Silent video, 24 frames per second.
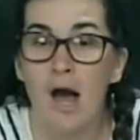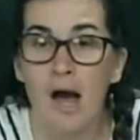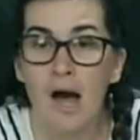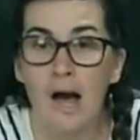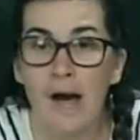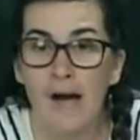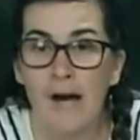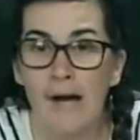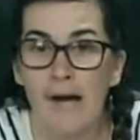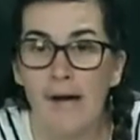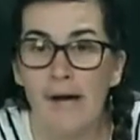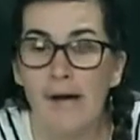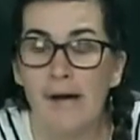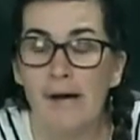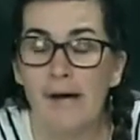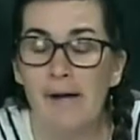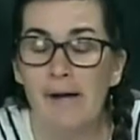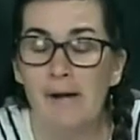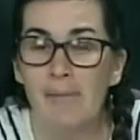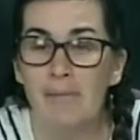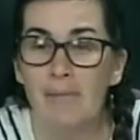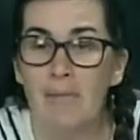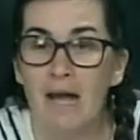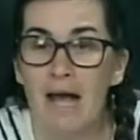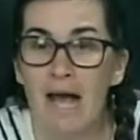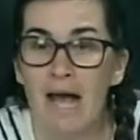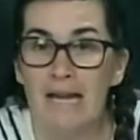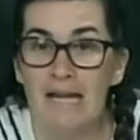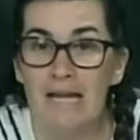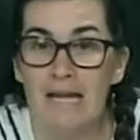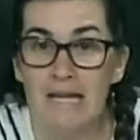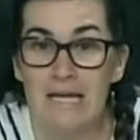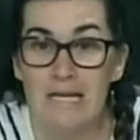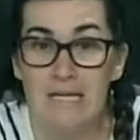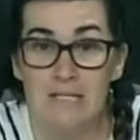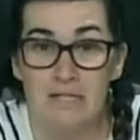and
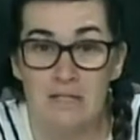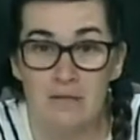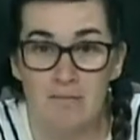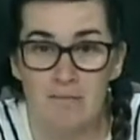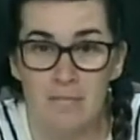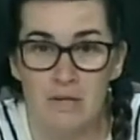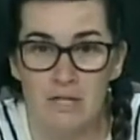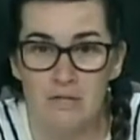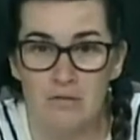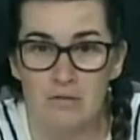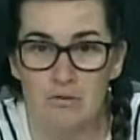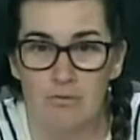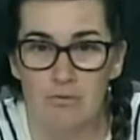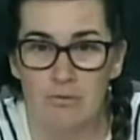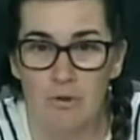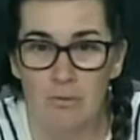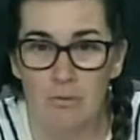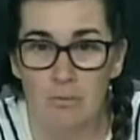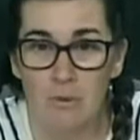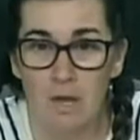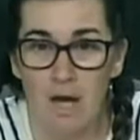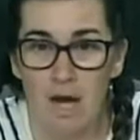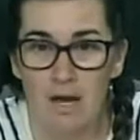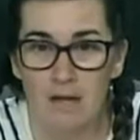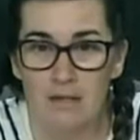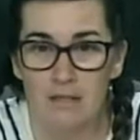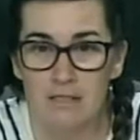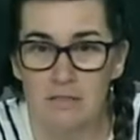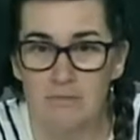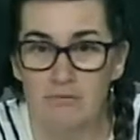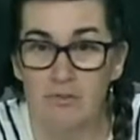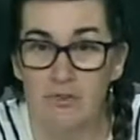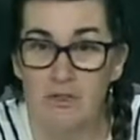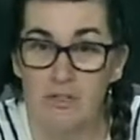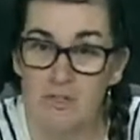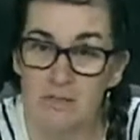it hit some major
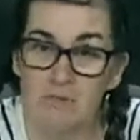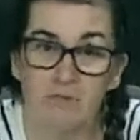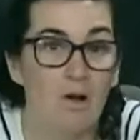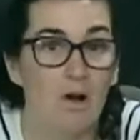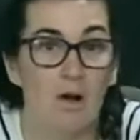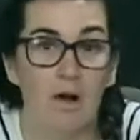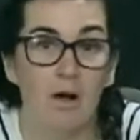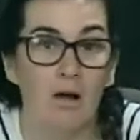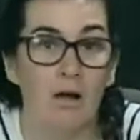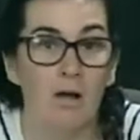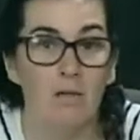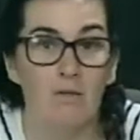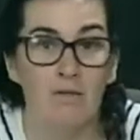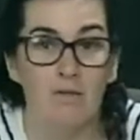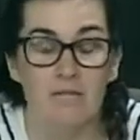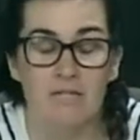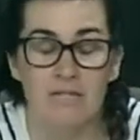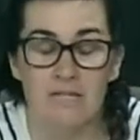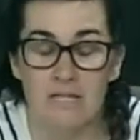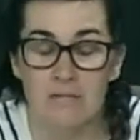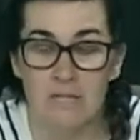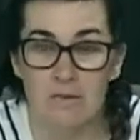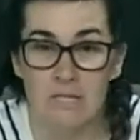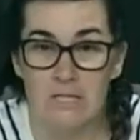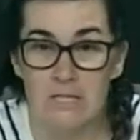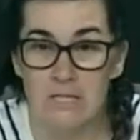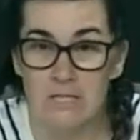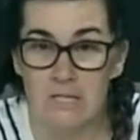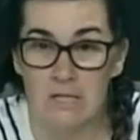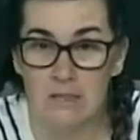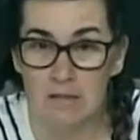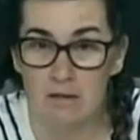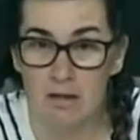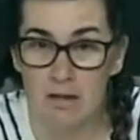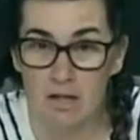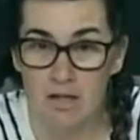roadblocks. First of all, sequencing
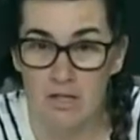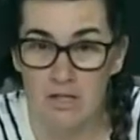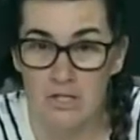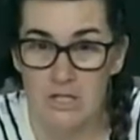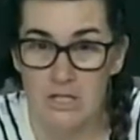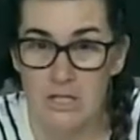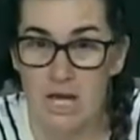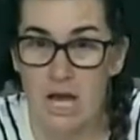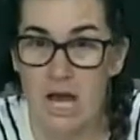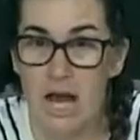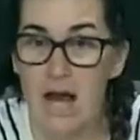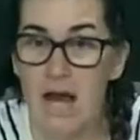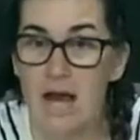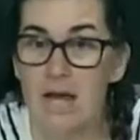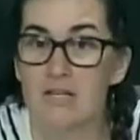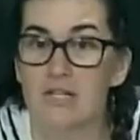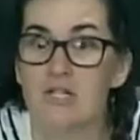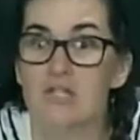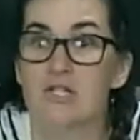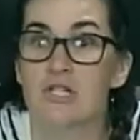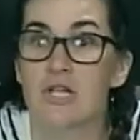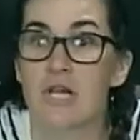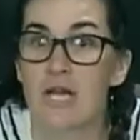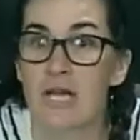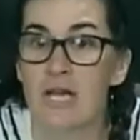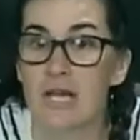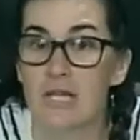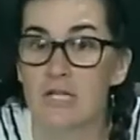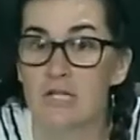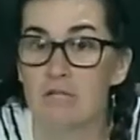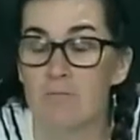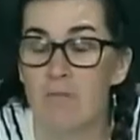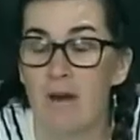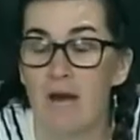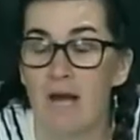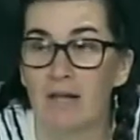technology has
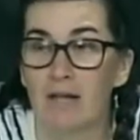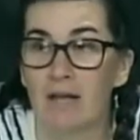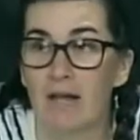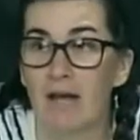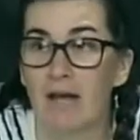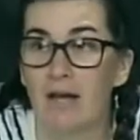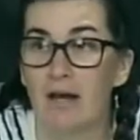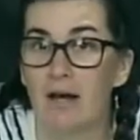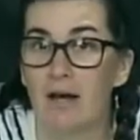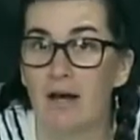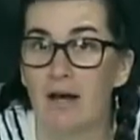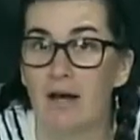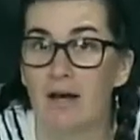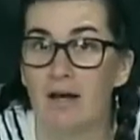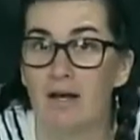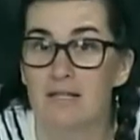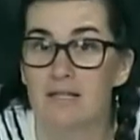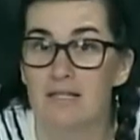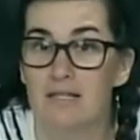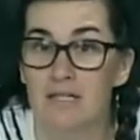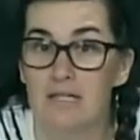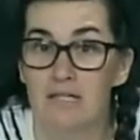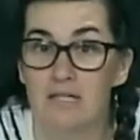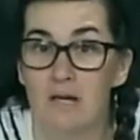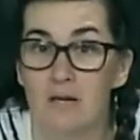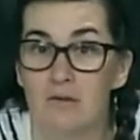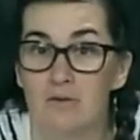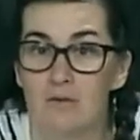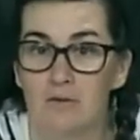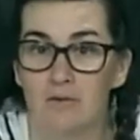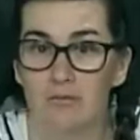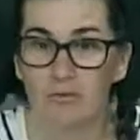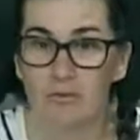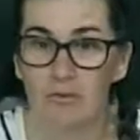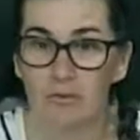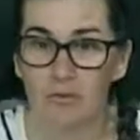changed by like
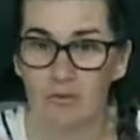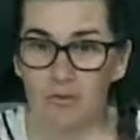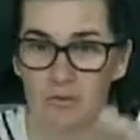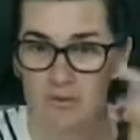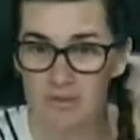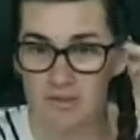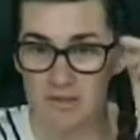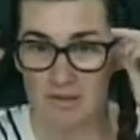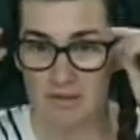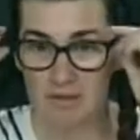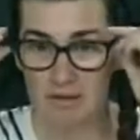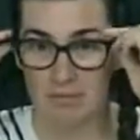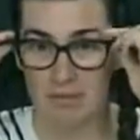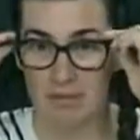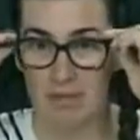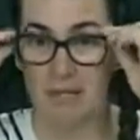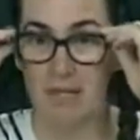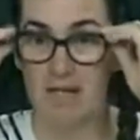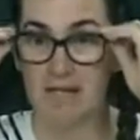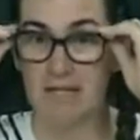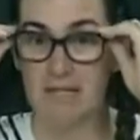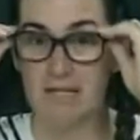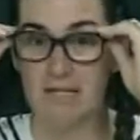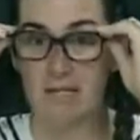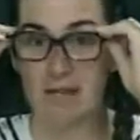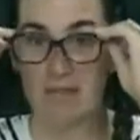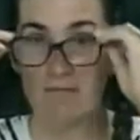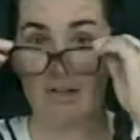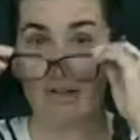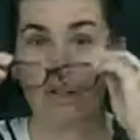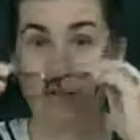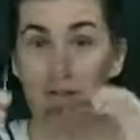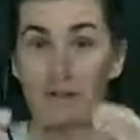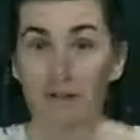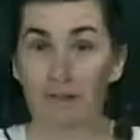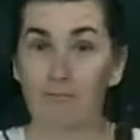600-fold. Sorry, my glasses have a
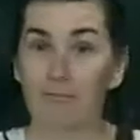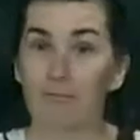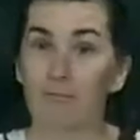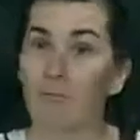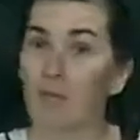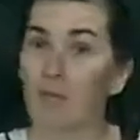glare.